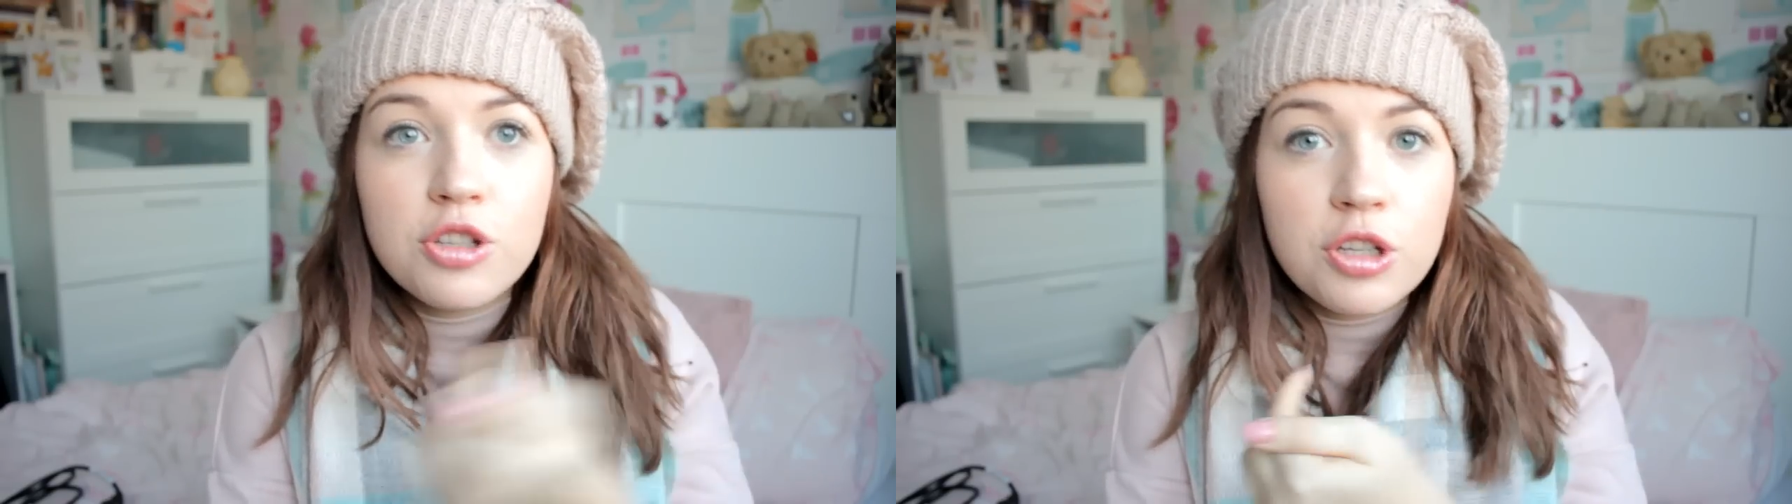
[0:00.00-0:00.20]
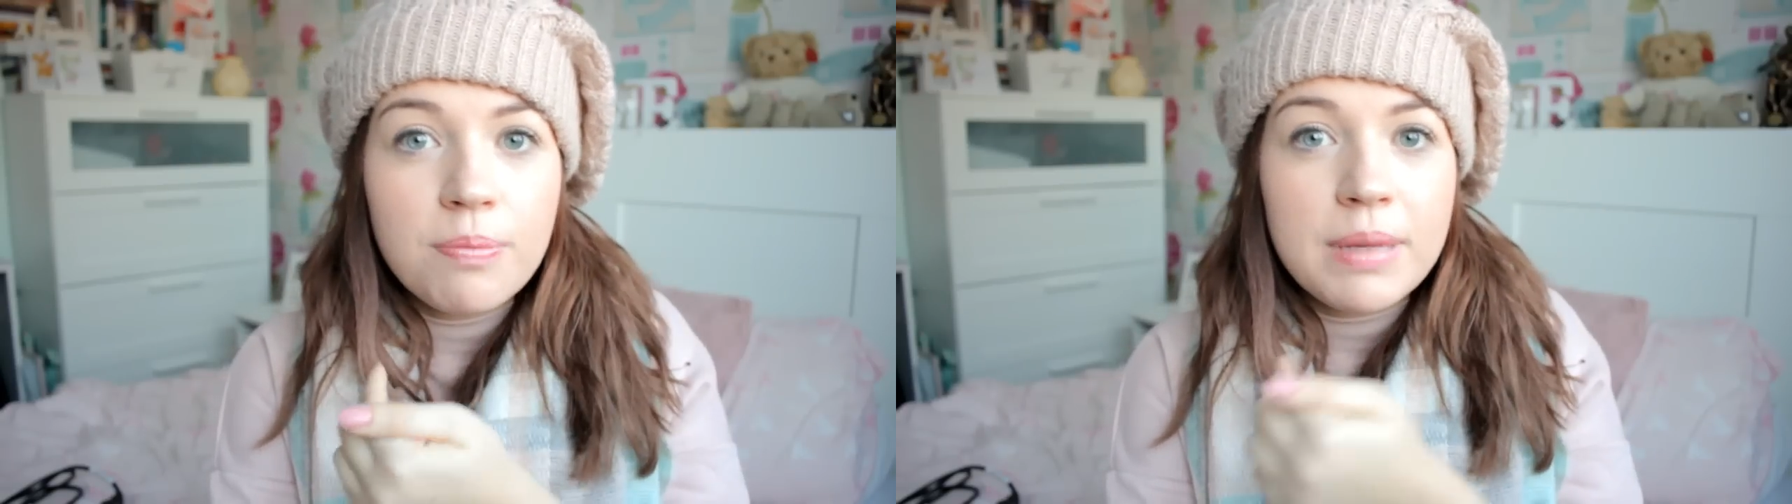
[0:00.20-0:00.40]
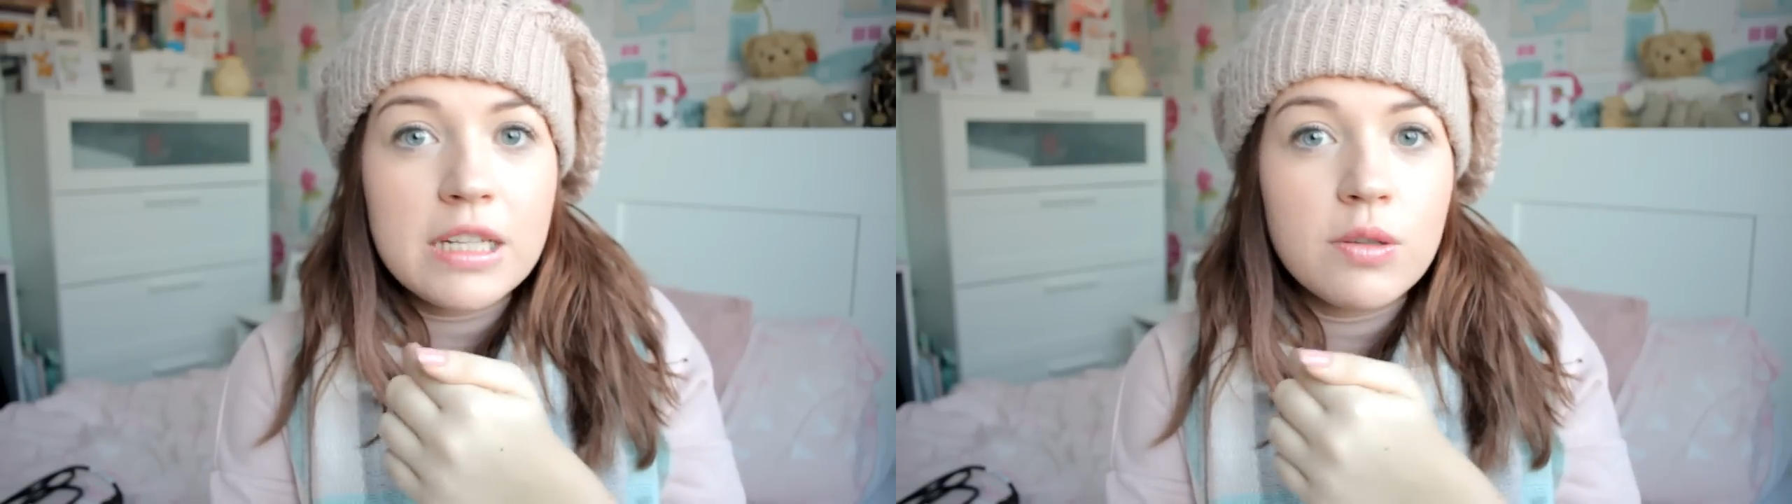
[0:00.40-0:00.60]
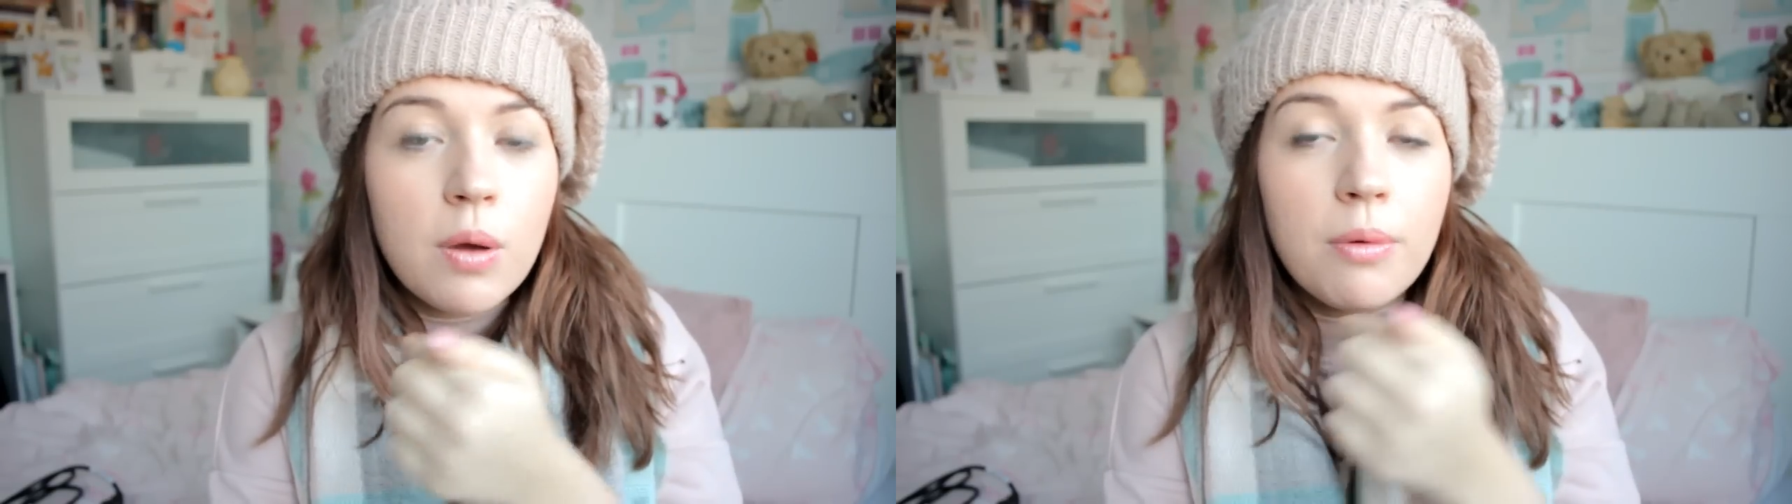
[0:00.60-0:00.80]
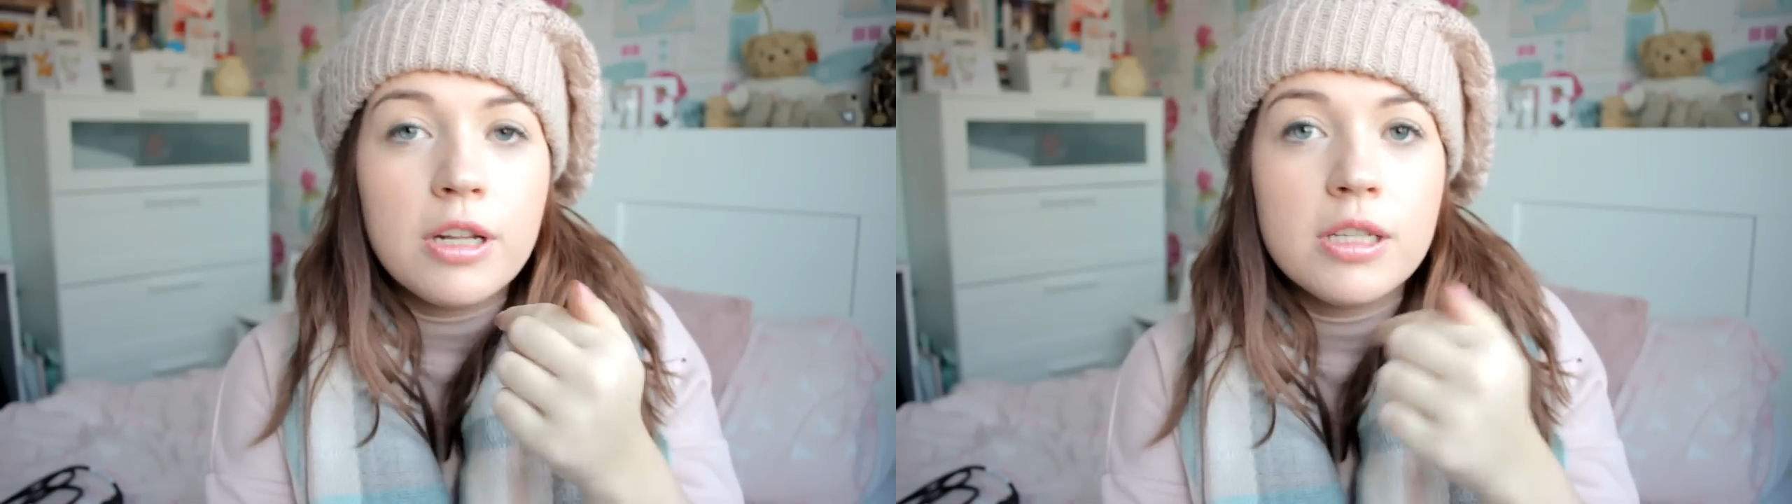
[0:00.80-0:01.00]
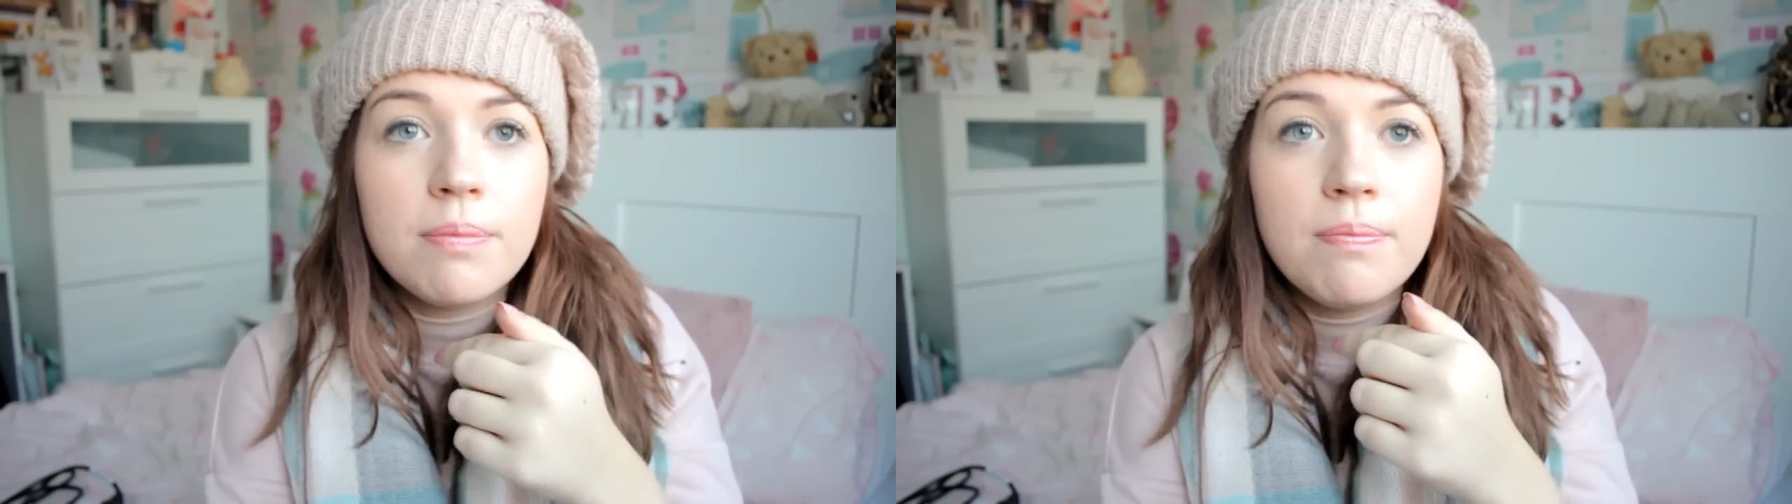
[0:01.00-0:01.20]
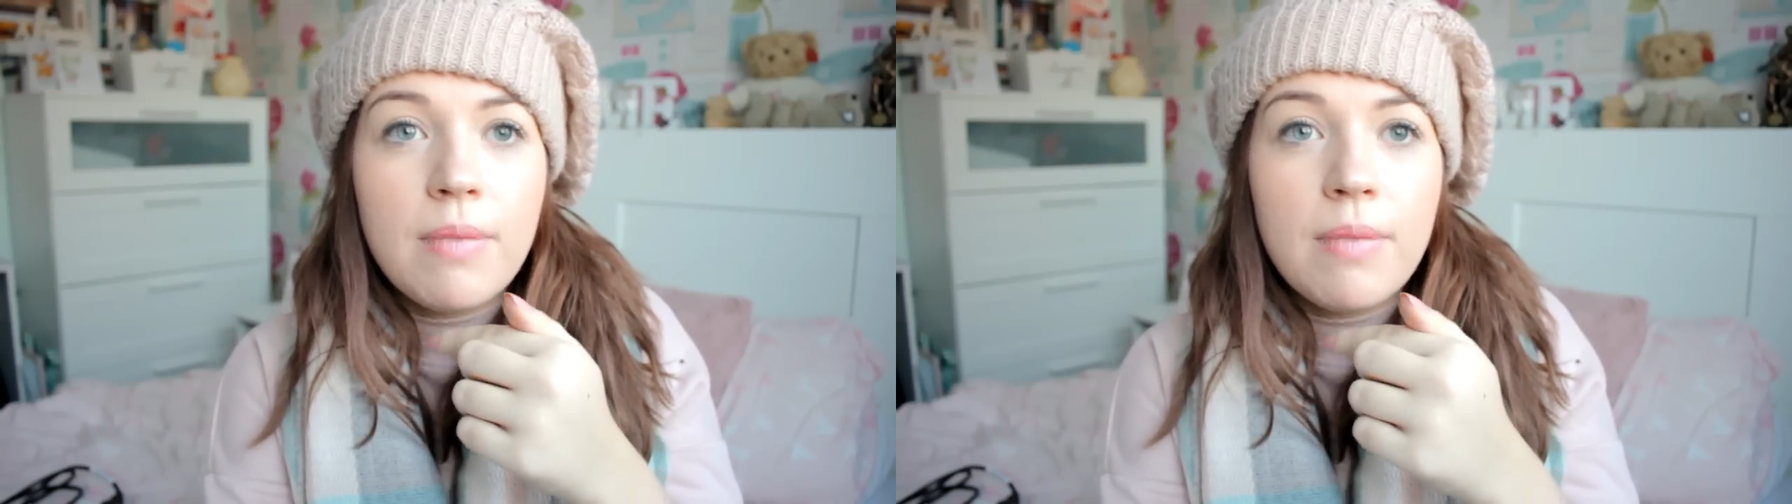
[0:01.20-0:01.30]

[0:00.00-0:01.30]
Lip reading: to B201